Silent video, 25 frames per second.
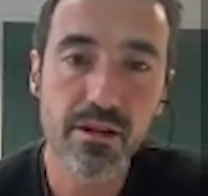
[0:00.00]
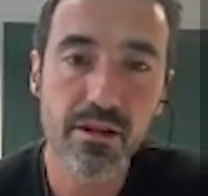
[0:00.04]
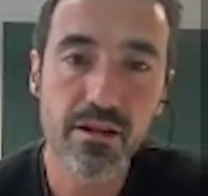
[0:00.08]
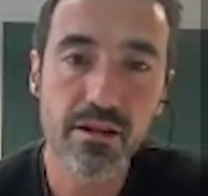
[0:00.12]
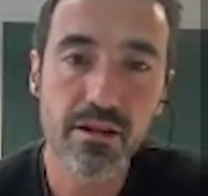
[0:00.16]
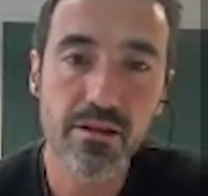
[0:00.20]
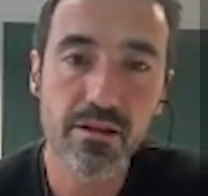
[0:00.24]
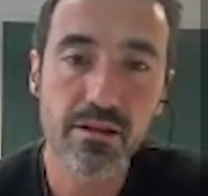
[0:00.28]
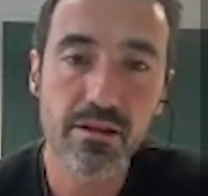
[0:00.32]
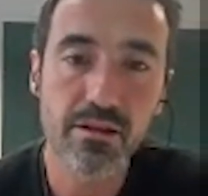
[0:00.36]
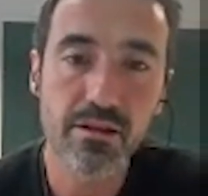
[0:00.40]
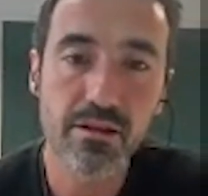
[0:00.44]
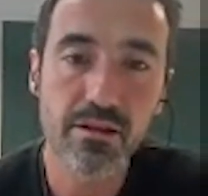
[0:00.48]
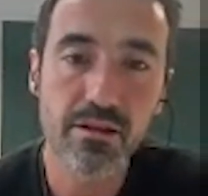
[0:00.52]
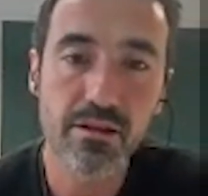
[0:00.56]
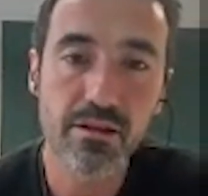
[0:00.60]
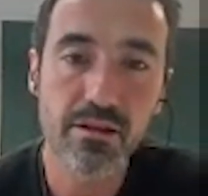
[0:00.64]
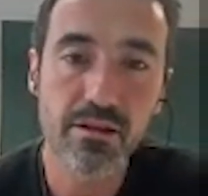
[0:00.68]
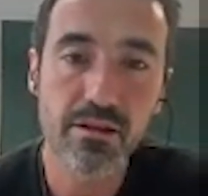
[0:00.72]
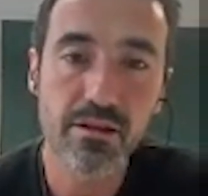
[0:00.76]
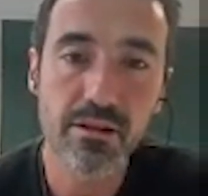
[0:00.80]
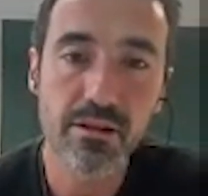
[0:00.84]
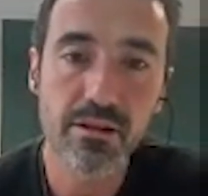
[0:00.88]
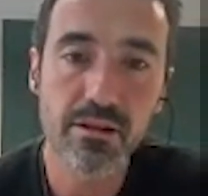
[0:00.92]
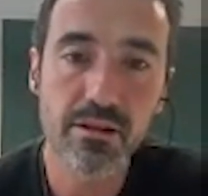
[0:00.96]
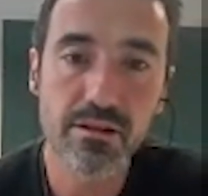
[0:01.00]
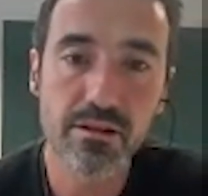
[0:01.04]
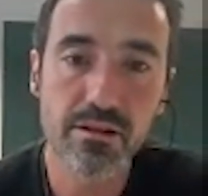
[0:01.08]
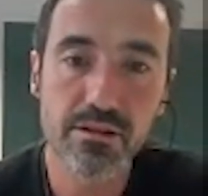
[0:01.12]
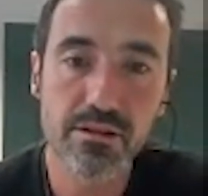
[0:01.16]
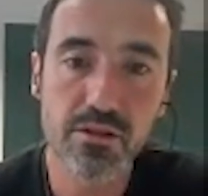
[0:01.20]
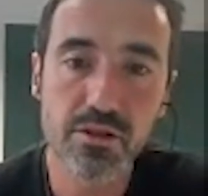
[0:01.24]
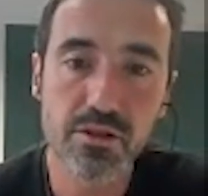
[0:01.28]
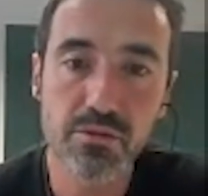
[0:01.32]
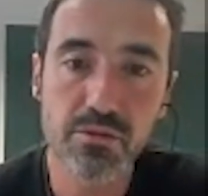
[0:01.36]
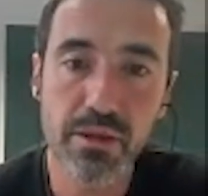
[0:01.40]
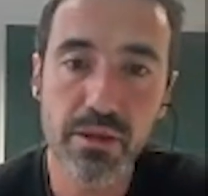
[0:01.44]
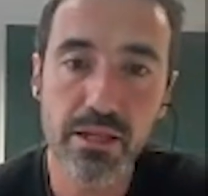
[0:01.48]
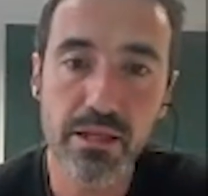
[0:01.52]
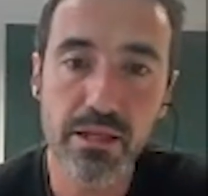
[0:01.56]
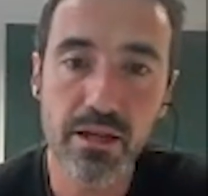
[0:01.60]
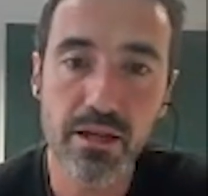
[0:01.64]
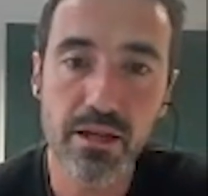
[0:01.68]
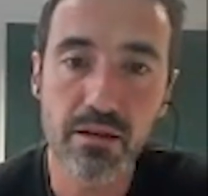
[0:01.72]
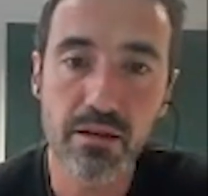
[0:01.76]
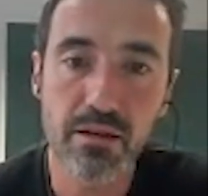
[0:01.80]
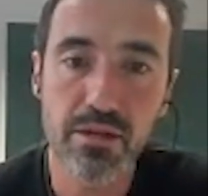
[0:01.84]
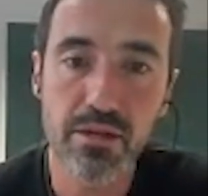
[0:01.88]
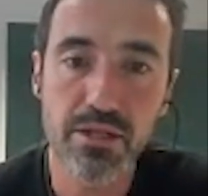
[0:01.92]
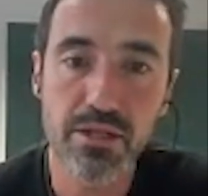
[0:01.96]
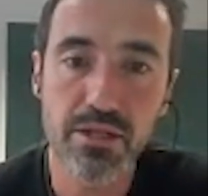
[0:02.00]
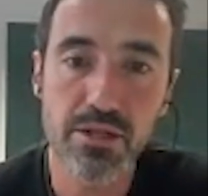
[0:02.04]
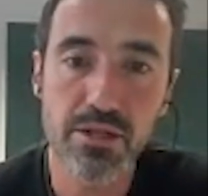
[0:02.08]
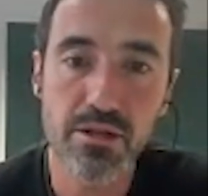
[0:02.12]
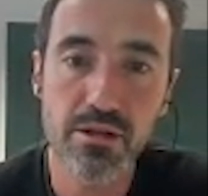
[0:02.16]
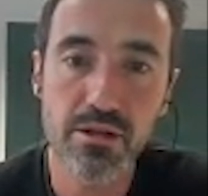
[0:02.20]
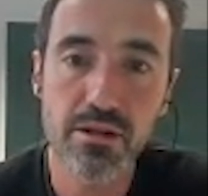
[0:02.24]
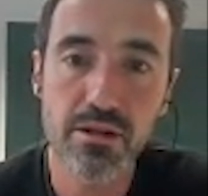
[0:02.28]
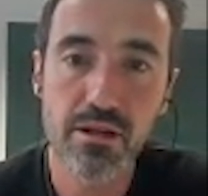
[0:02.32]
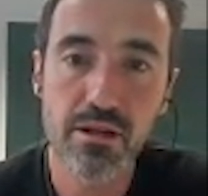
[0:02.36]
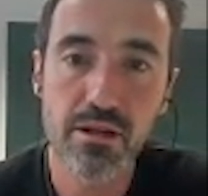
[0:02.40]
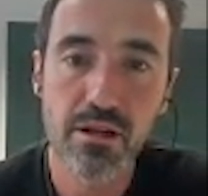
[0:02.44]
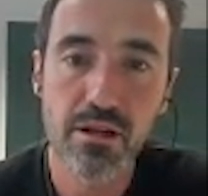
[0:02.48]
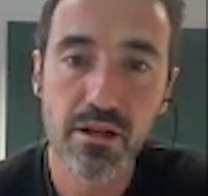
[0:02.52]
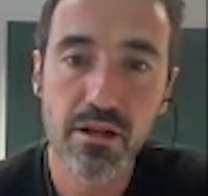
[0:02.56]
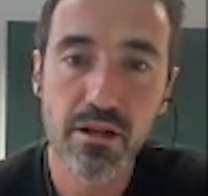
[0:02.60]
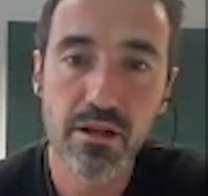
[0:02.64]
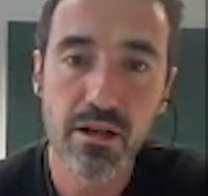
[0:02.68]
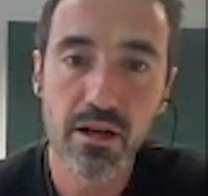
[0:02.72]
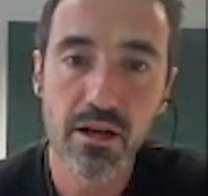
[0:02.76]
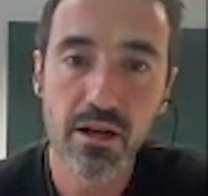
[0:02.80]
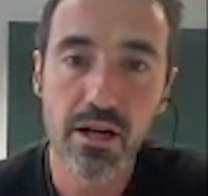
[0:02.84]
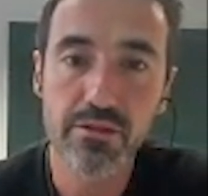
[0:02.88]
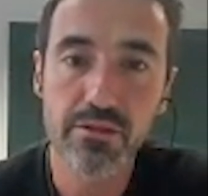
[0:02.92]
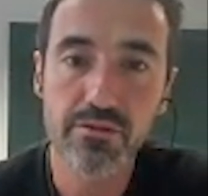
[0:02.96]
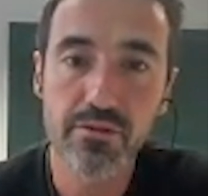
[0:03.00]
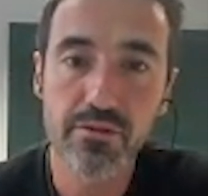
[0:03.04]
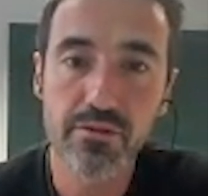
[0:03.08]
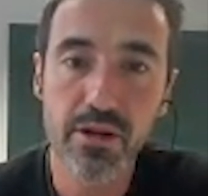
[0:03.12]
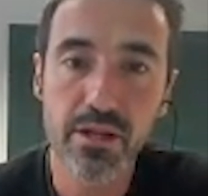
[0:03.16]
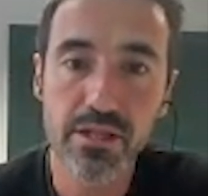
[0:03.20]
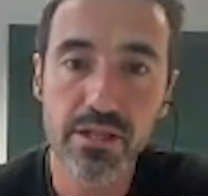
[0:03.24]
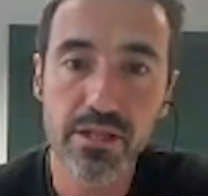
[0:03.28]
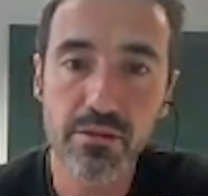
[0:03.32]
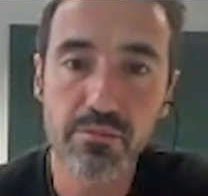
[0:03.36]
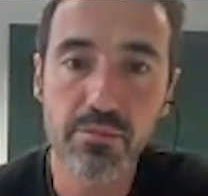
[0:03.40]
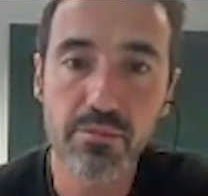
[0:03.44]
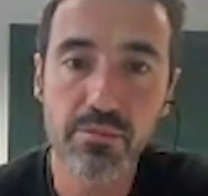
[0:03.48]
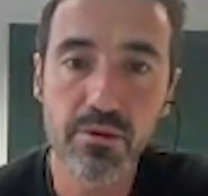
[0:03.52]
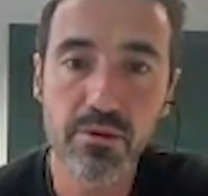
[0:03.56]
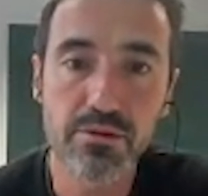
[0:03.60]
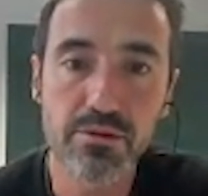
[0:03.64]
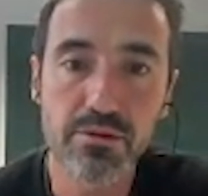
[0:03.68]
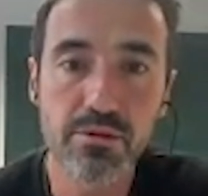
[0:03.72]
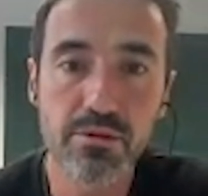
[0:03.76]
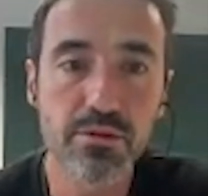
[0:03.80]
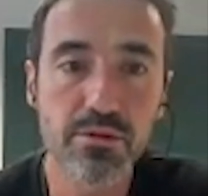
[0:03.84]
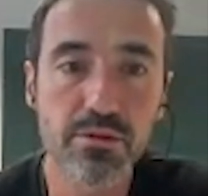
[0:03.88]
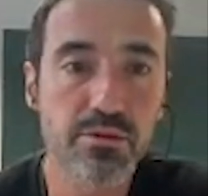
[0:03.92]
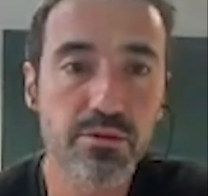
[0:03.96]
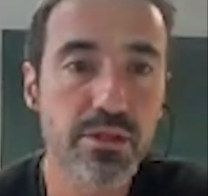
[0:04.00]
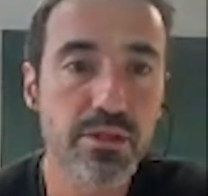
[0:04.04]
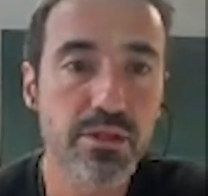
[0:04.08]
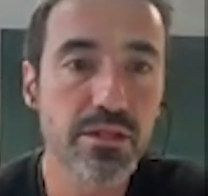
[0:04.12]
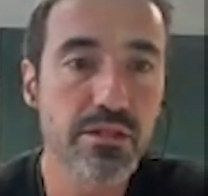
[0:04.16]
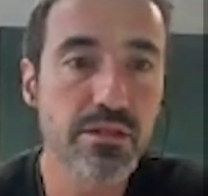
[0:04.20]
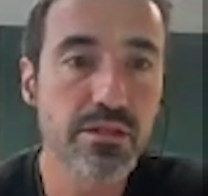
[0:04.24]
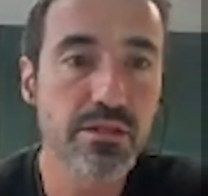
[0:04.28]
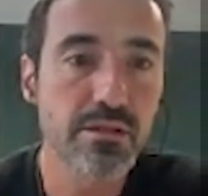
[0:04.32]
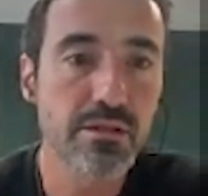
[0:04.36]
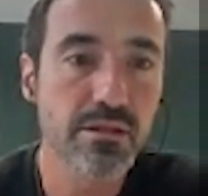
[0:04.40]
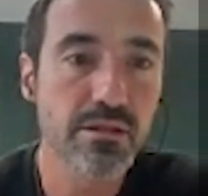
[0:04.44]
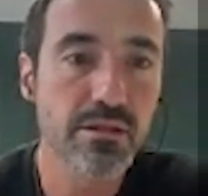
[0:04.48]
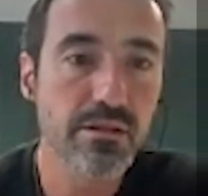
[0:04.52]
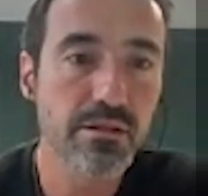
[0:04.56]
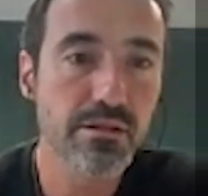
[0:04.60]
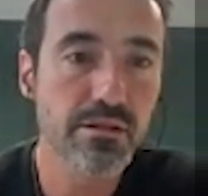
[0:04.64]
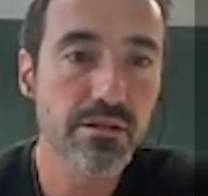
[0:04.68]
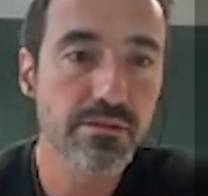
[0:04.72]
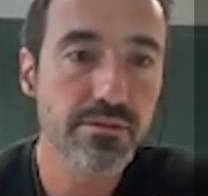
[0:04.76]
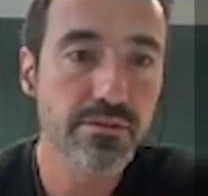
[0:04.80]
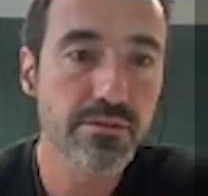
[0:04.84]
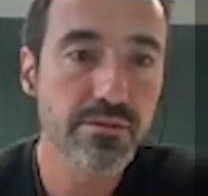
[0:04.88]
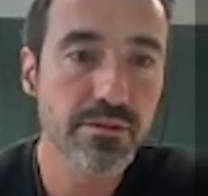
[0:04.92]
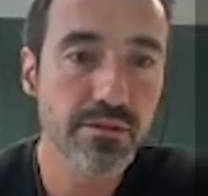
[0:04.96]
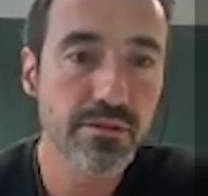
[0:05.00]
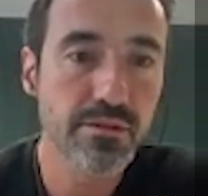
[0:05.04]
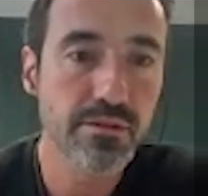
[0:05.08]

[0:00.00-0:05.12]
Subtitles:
the spectral measure at, for example, the unit of